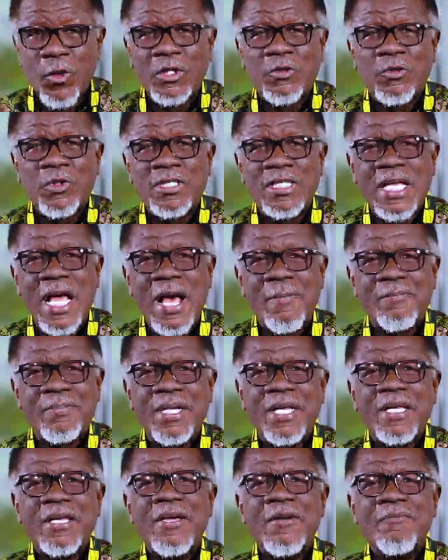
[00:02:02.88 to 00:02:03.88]
what was
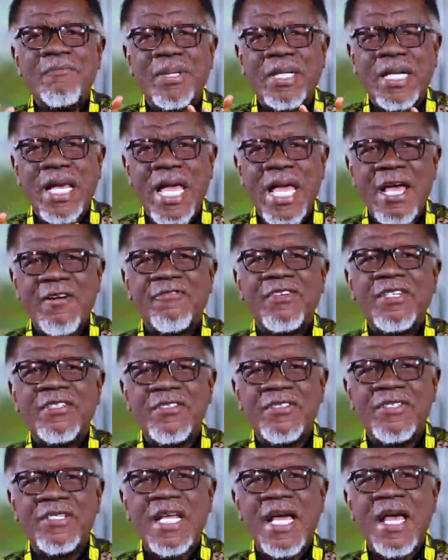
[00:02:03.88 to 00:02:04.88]
happening, but every
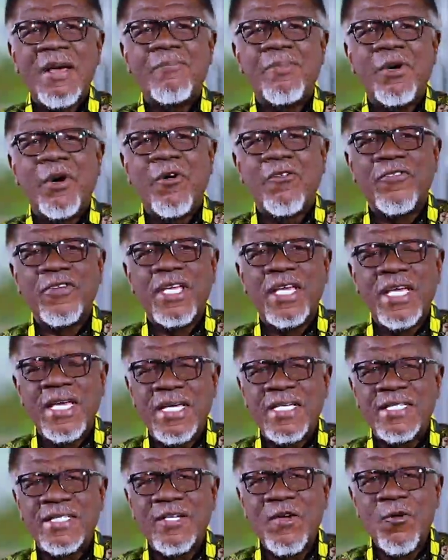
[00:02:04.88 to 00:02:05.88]
step of
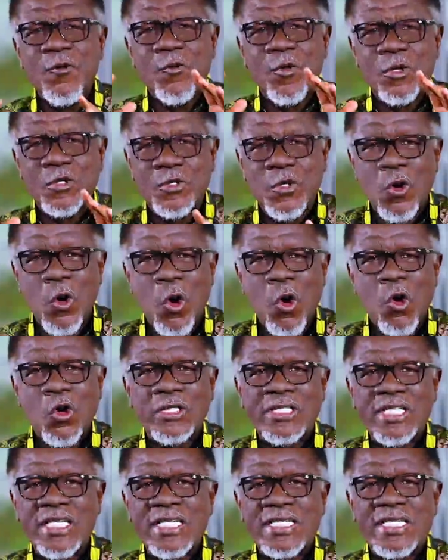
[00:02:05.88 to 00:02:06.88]
his was
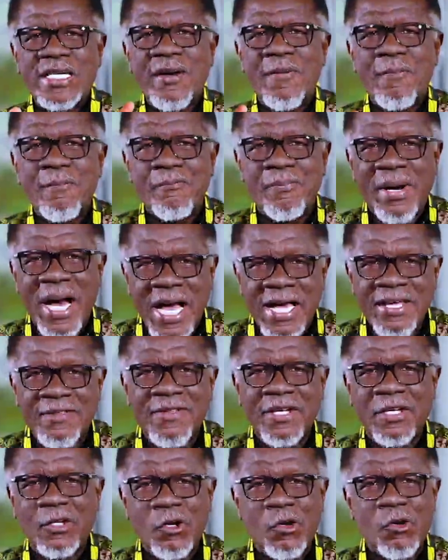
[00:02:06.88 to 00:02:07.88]
ordered by
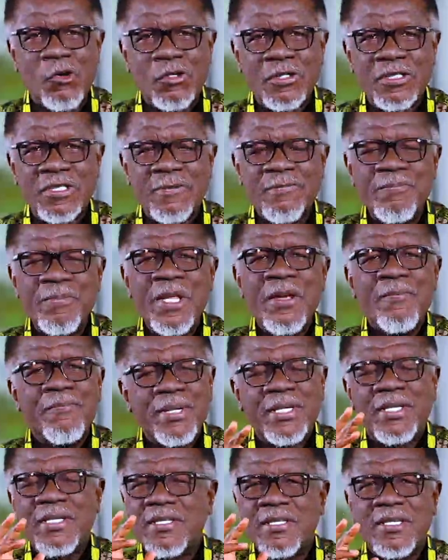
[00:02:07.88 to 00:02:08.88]
the Lord.
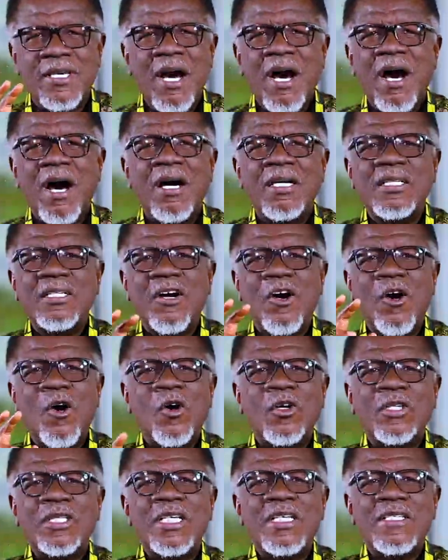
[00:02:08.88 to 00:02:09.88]
Because God
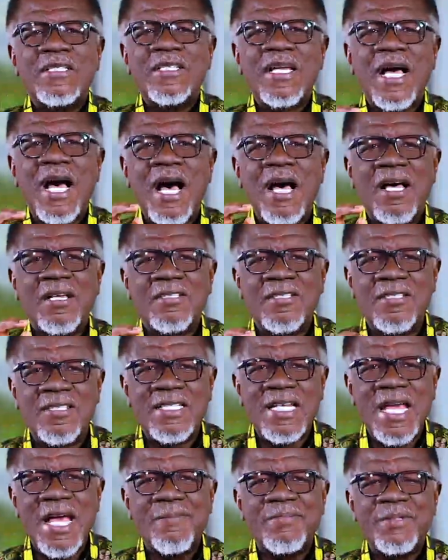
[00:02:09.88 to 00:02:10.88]
orders our
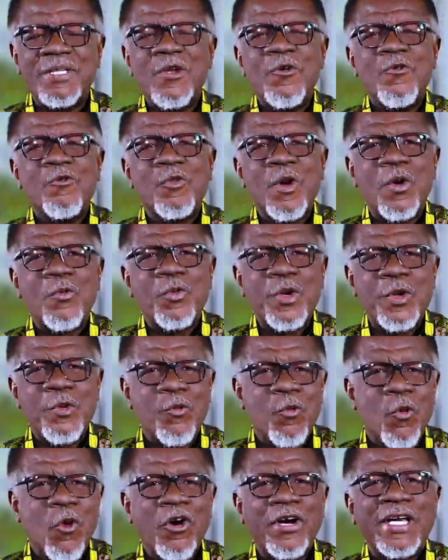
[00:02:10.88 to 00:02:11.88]
steps when we
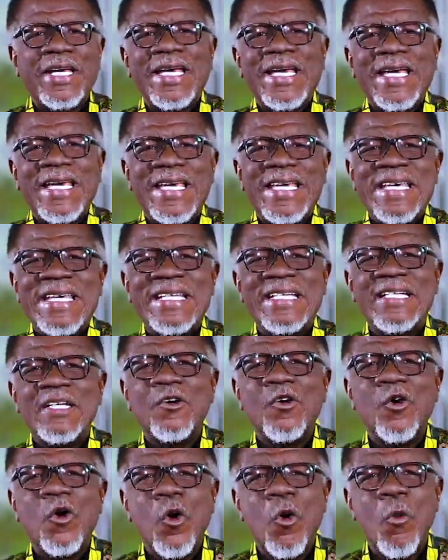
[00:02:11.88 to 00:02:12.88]
walk
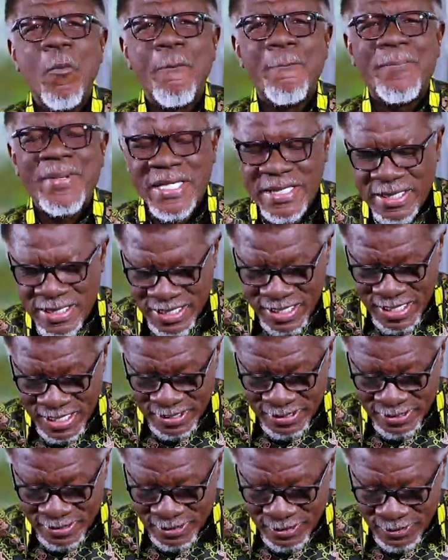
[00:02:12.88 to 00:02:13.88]
in
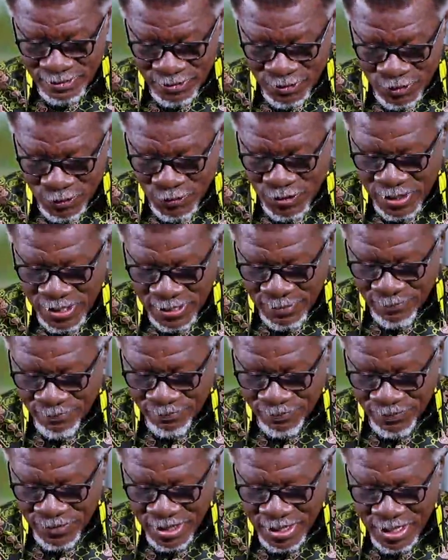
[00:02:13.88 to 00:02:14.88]
obedience to
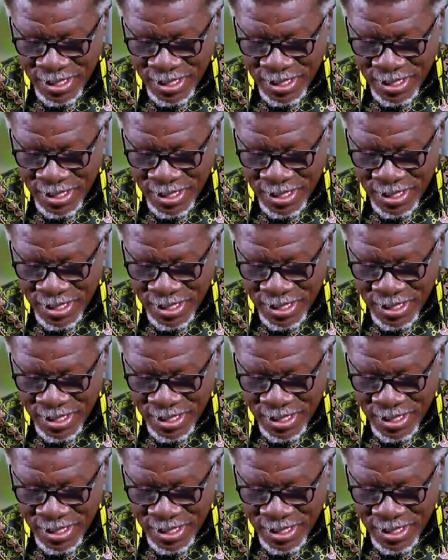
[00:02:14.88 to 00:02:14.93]
him.